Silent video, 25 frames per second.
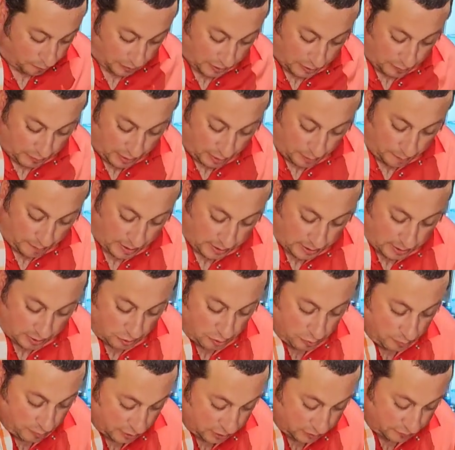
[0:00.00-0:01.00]
without making too
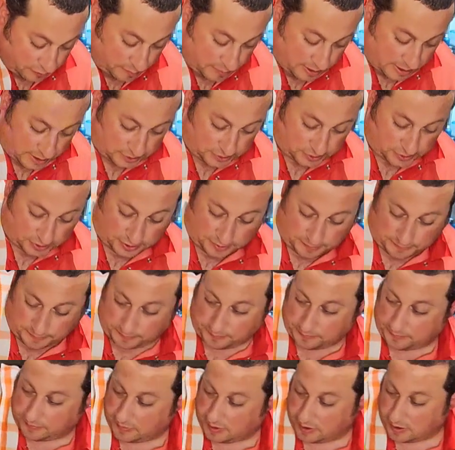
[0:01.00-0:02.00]
much of a mess,
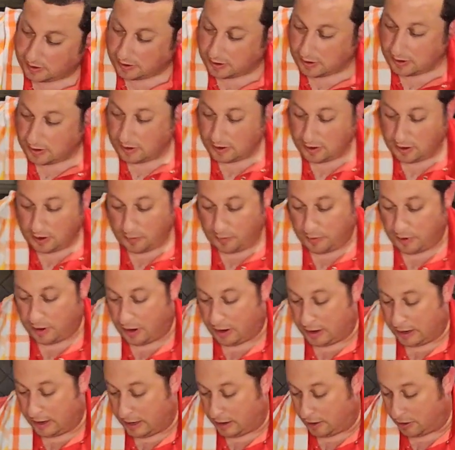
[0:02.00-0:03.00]
we are going to
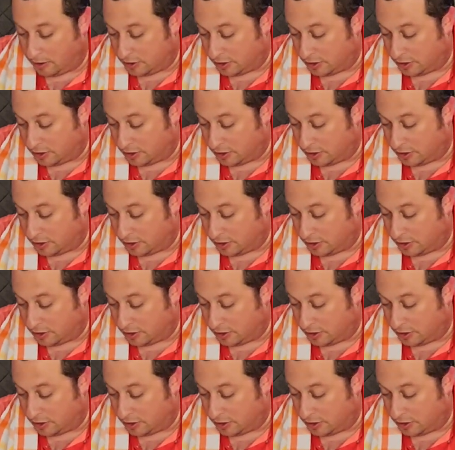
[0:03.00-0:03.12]
get our